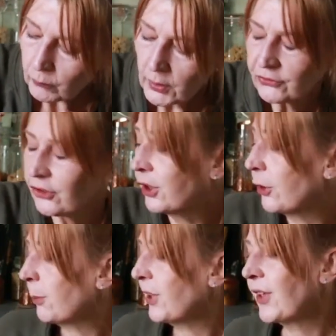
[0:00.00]
There's a
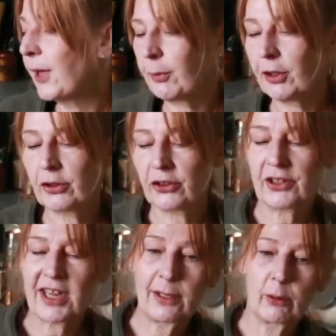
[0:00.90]
little bit there, but I'll cut
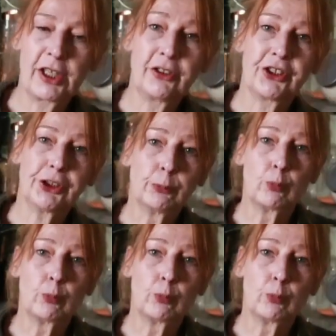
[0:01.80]
that out later.